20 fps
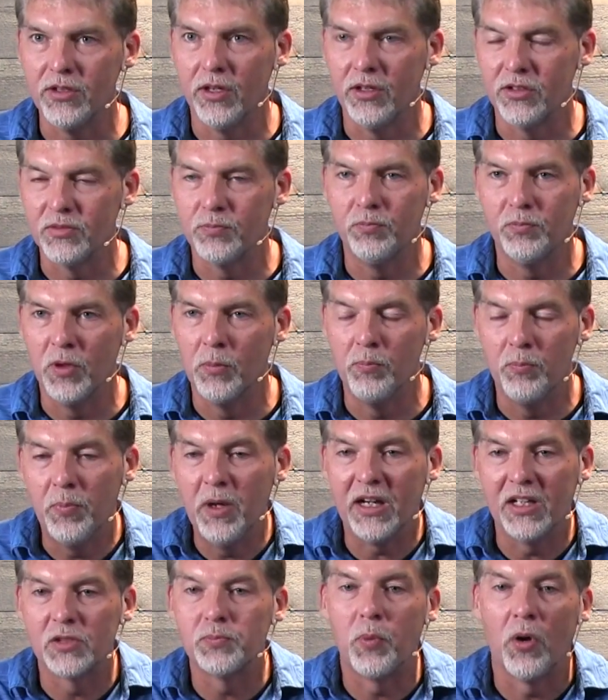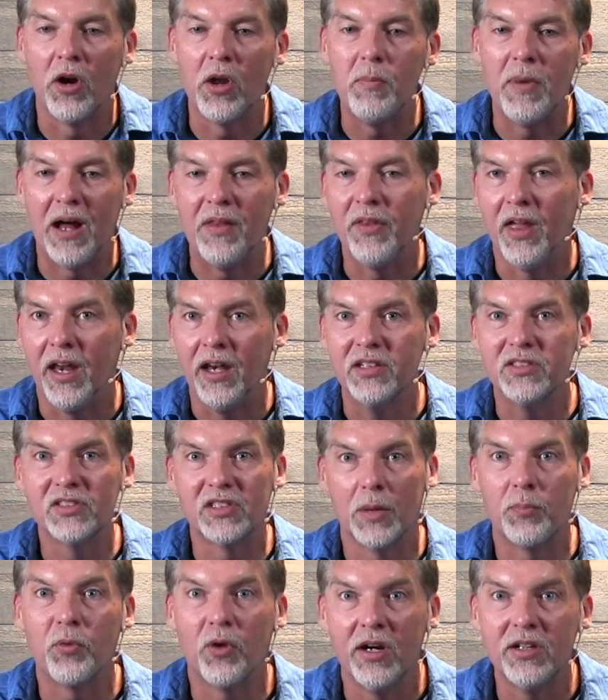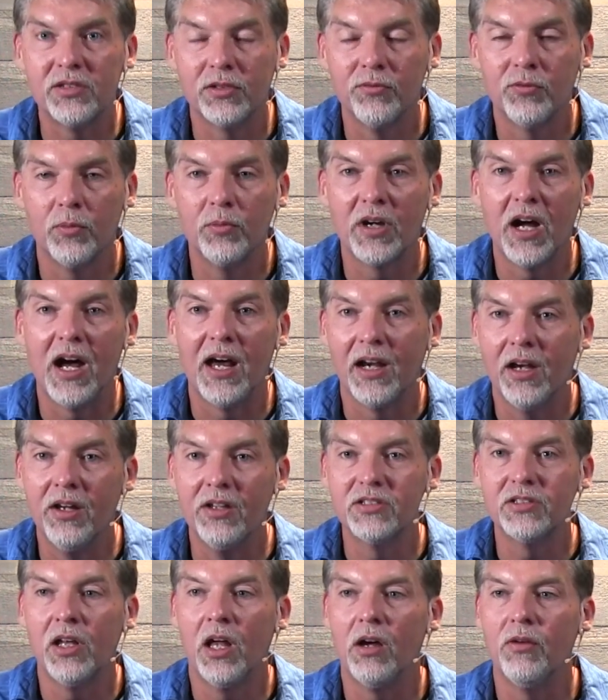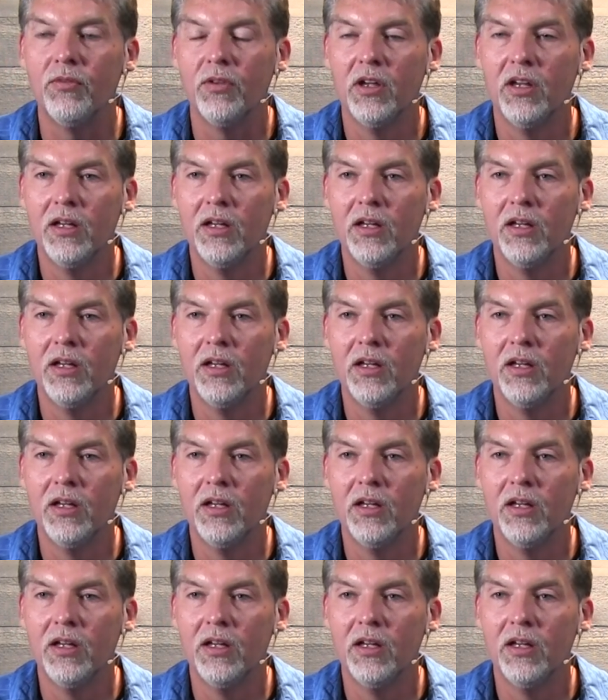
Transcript: It's the biggest part about that is separation from God and His love.